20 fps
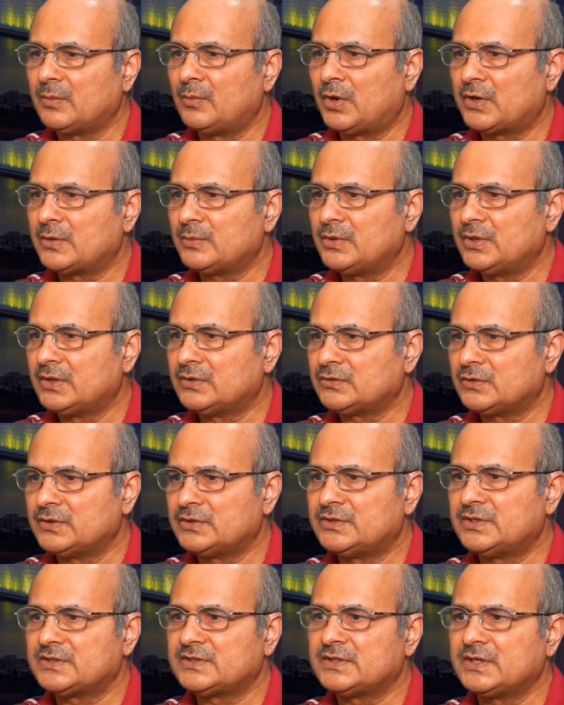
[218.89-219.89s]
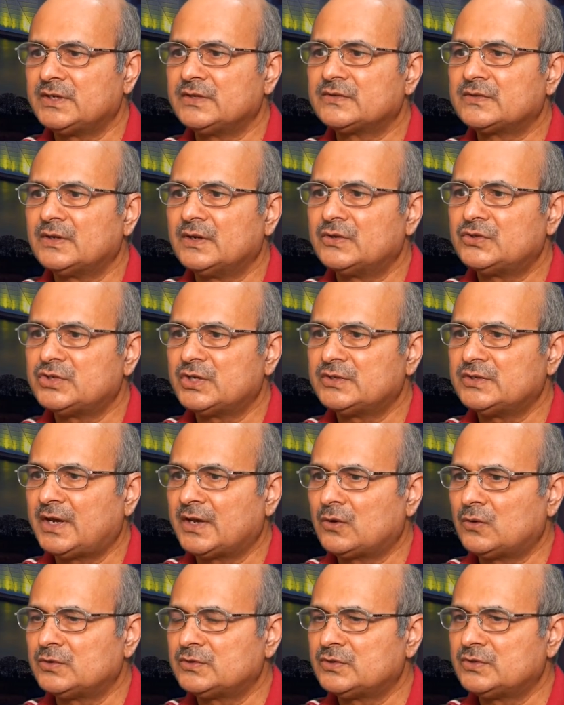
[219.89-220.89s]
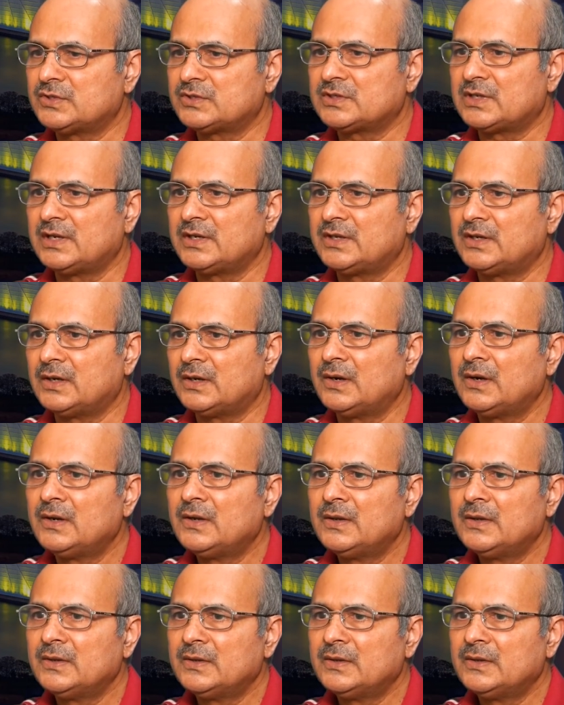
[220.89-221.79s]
bottom here, so it just says uh, change icon. So just click here.